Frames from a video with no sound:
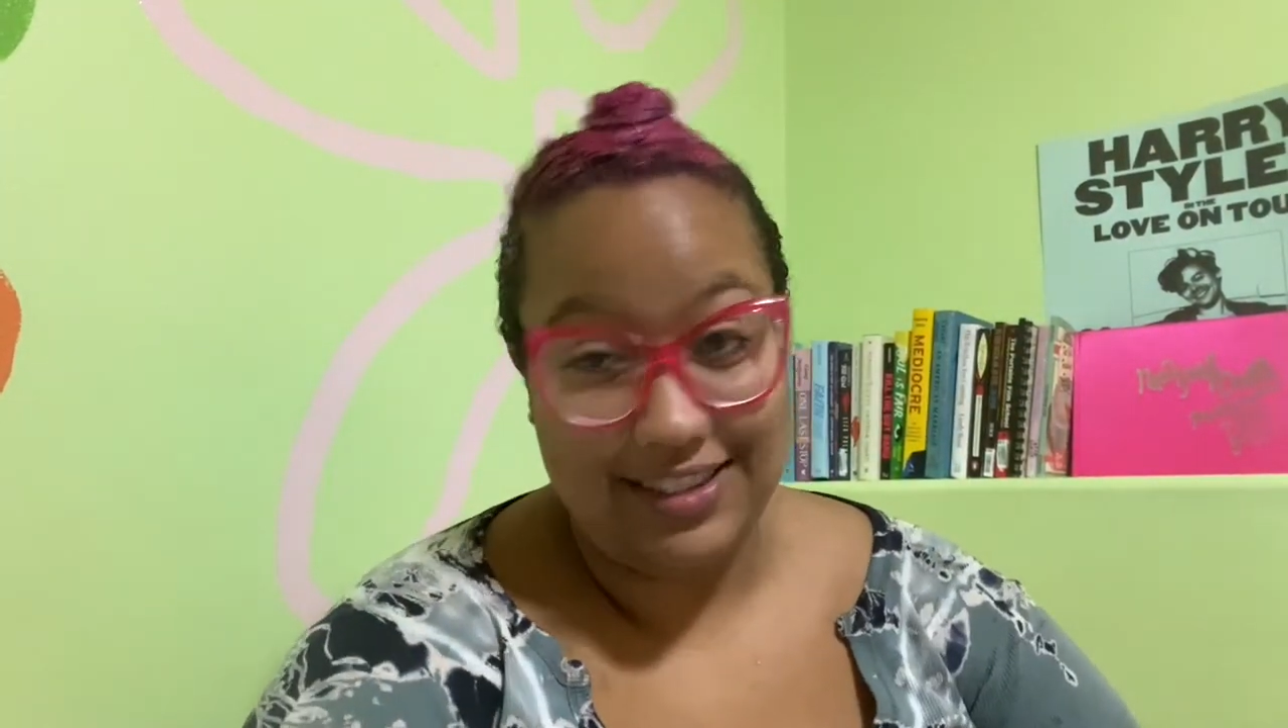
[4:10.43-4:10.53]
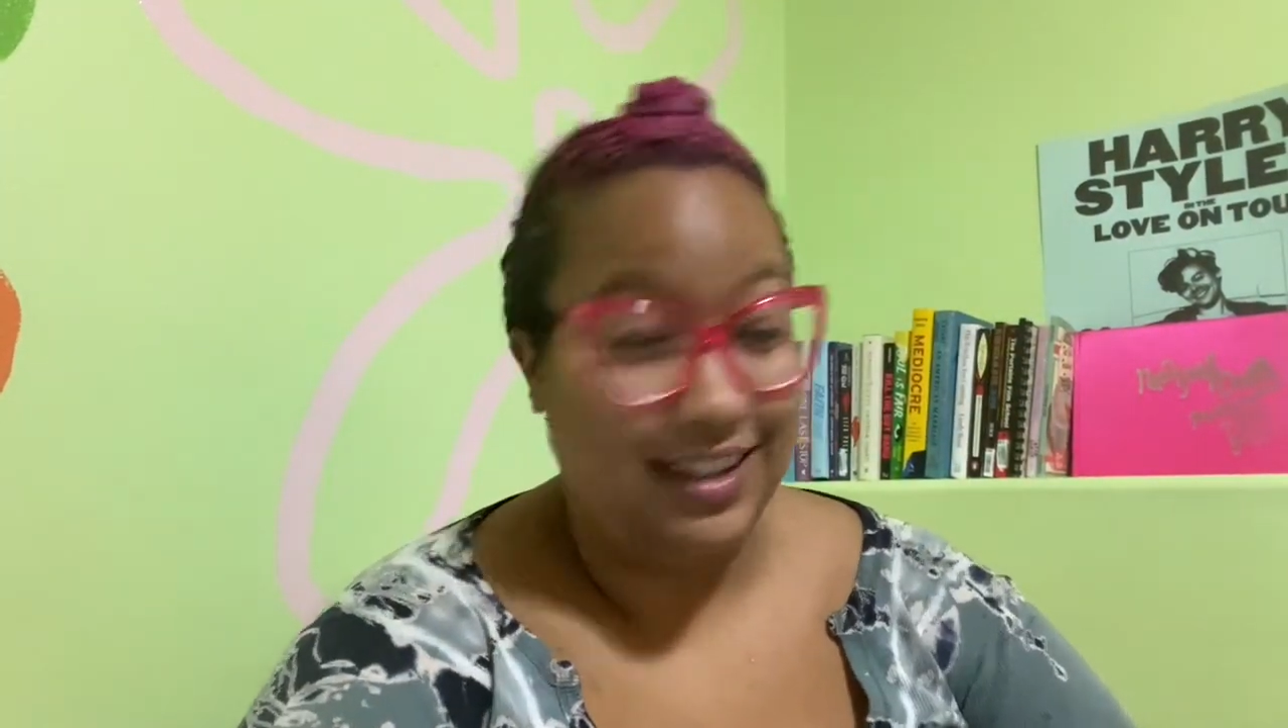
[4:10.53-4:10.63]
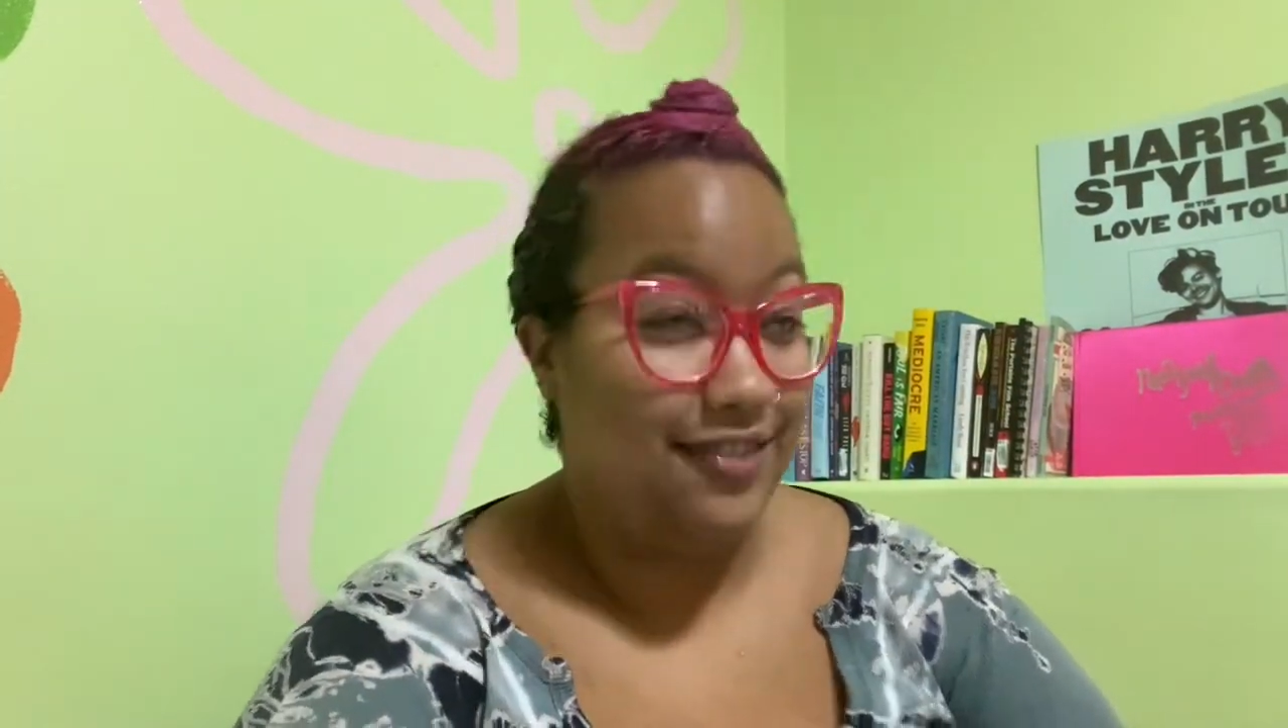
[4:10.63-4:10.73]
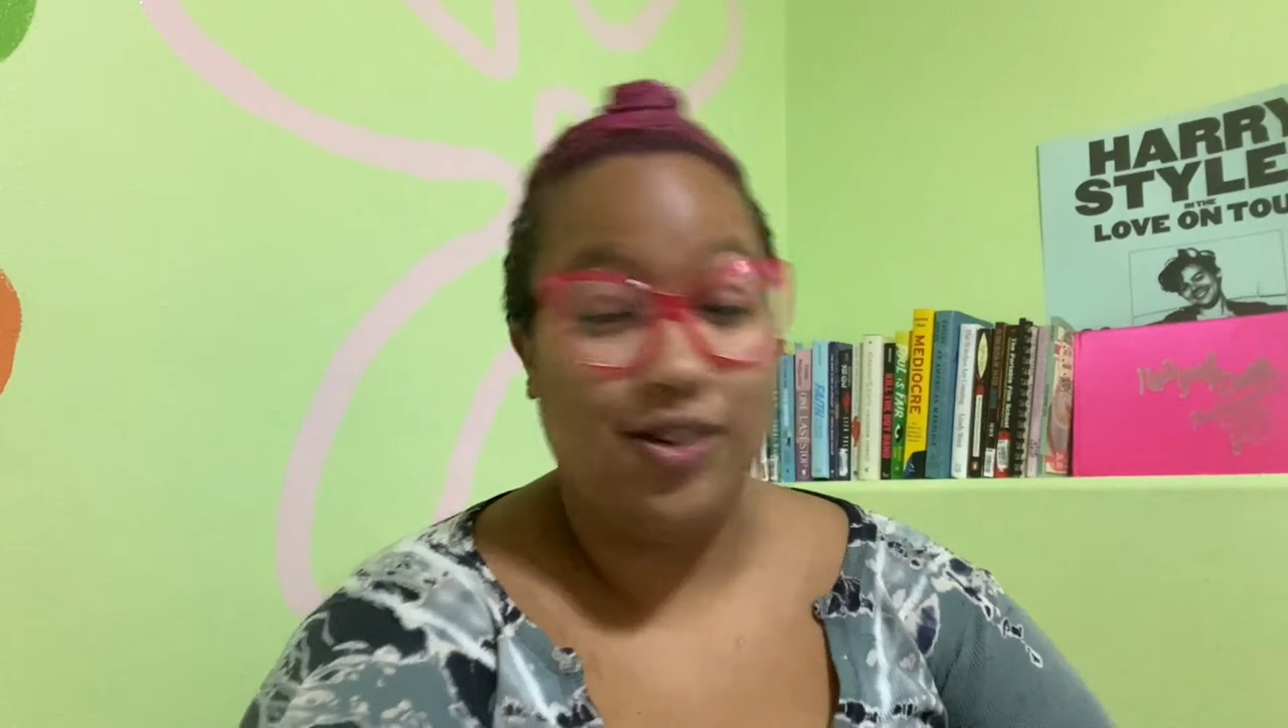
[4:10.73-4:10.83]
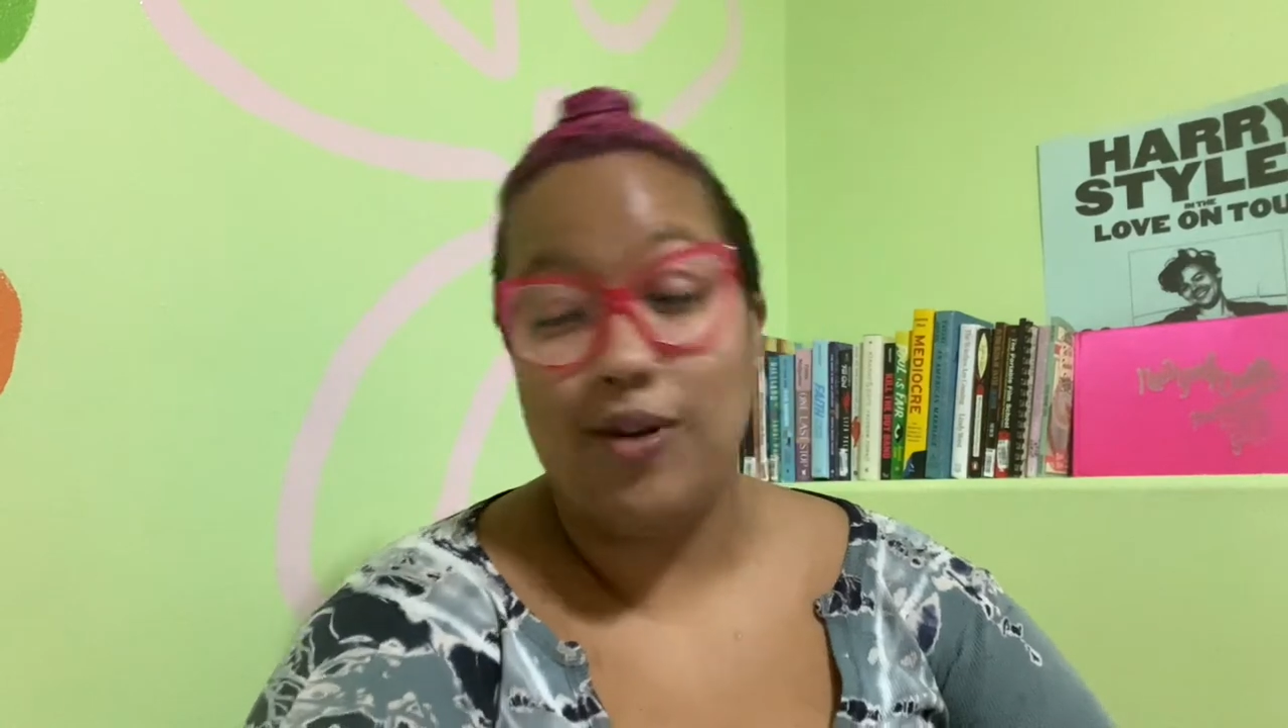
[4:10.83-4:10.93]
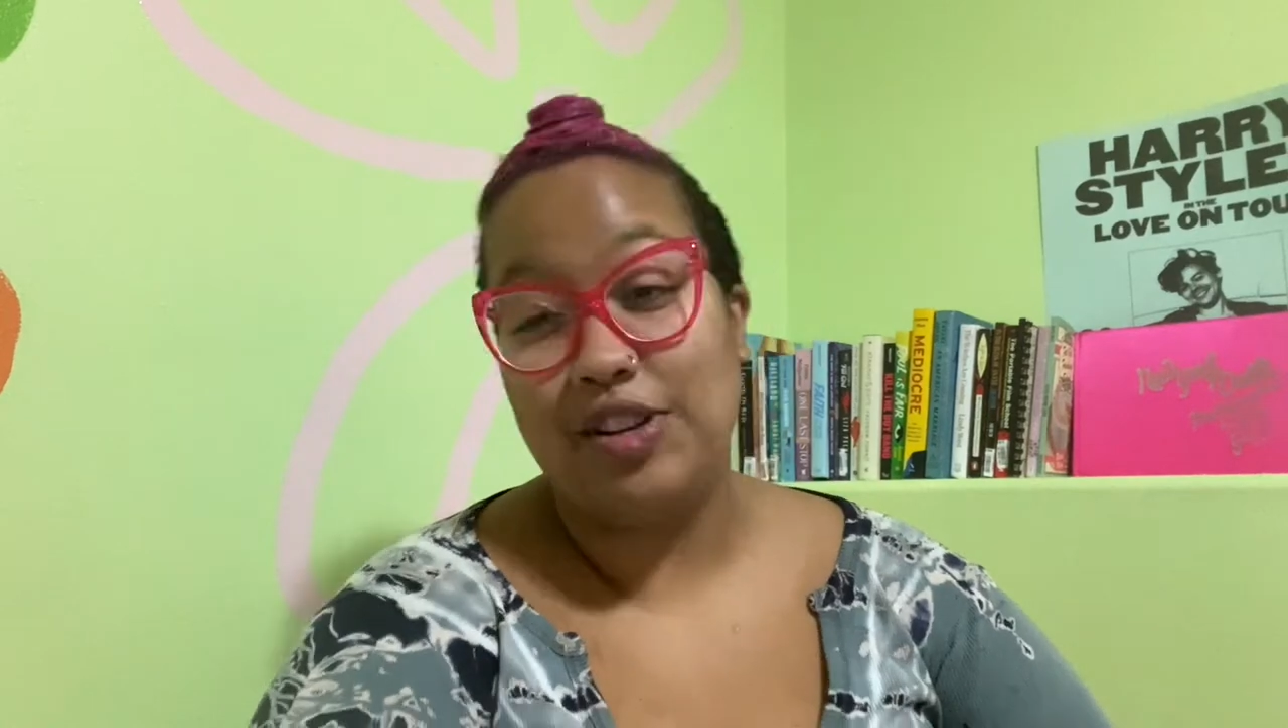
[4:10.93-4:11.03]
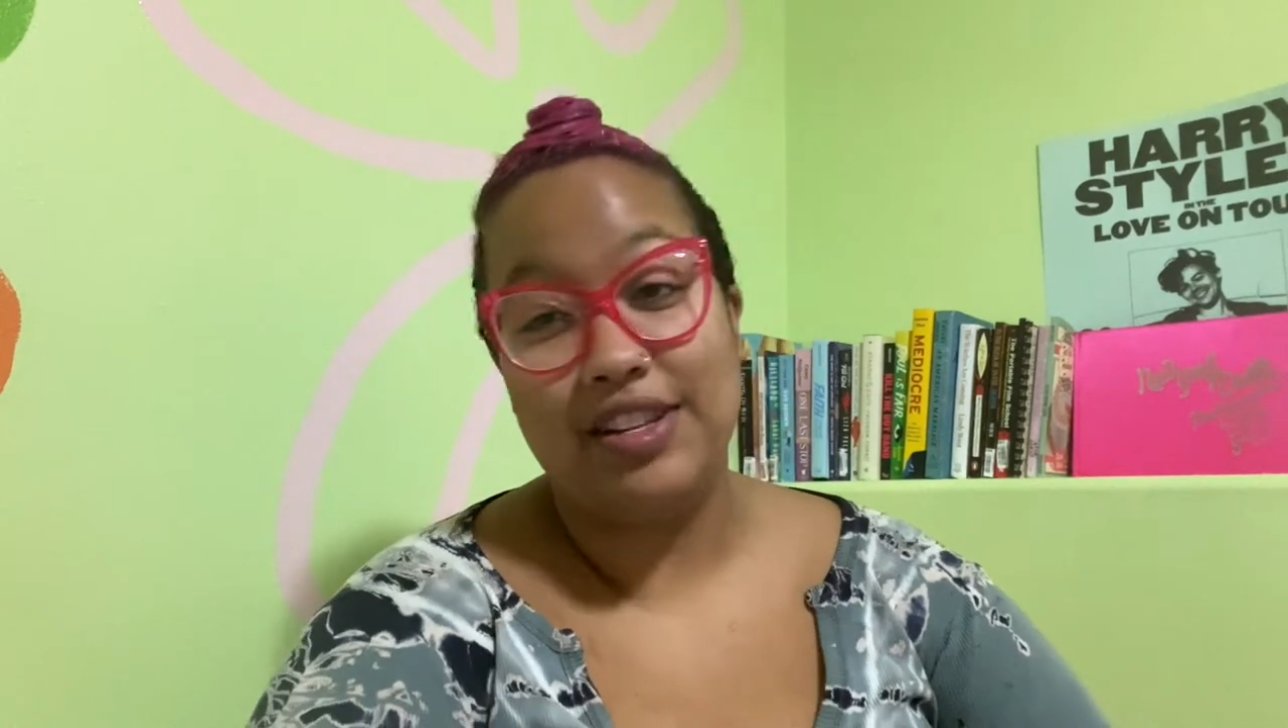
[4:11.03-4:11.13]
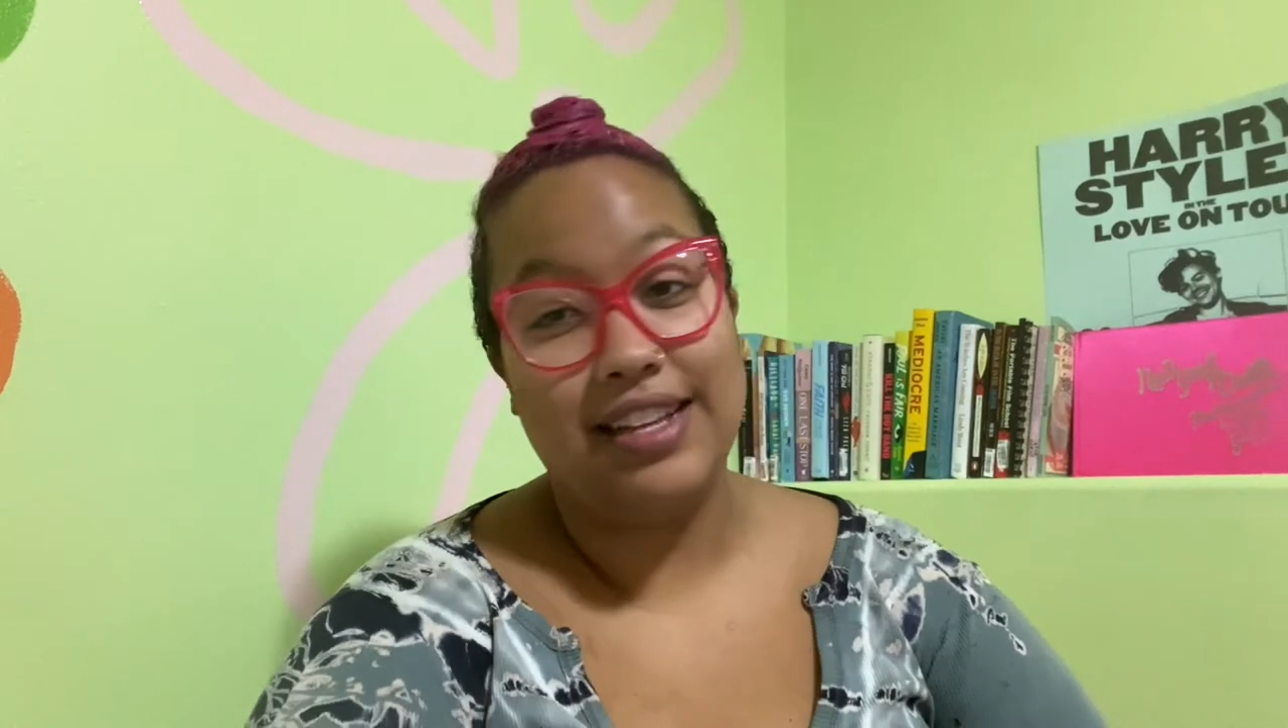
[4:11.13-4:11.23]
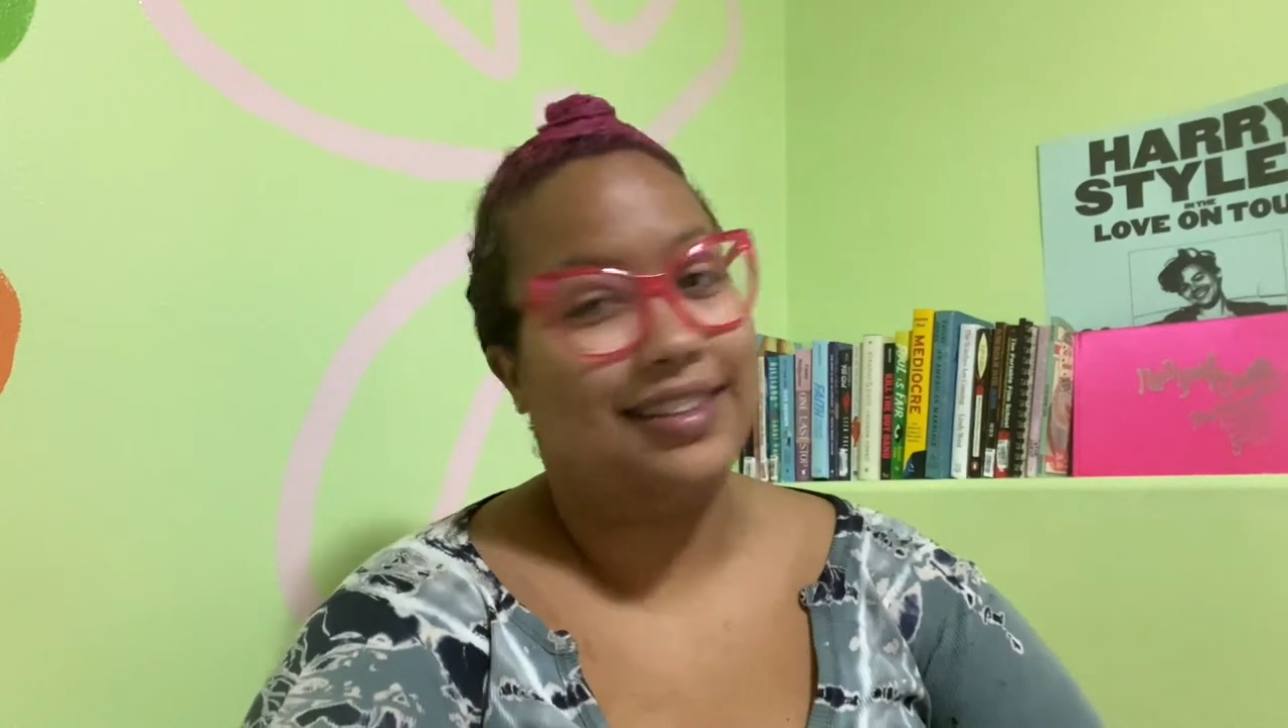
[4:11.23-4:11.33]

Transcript: and if you're watching this,